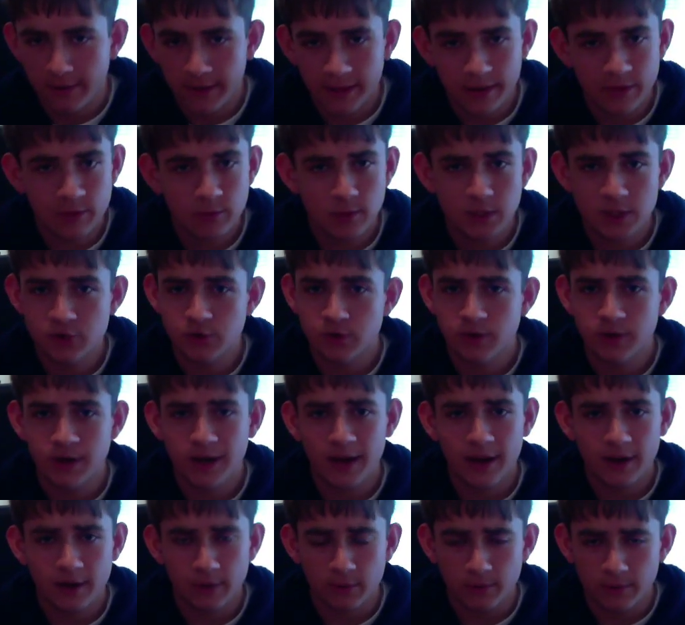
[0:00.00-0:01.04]
Otherwise, you're
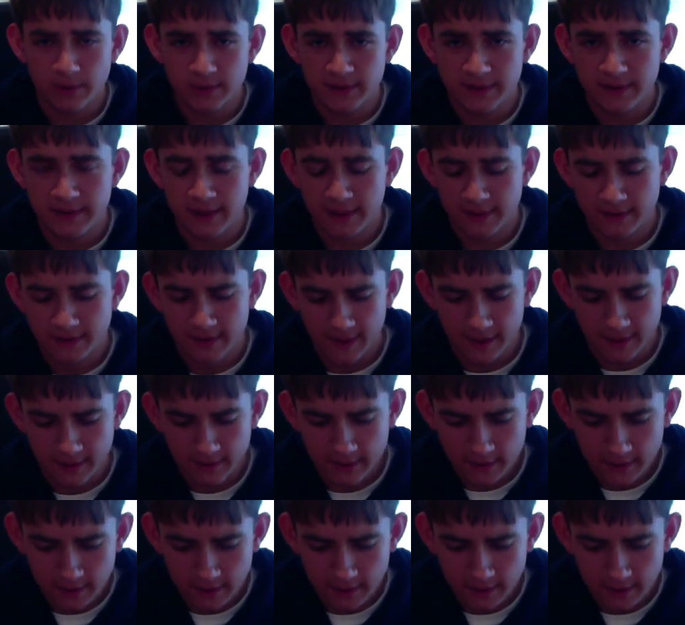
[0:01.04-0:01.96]
not going to get that.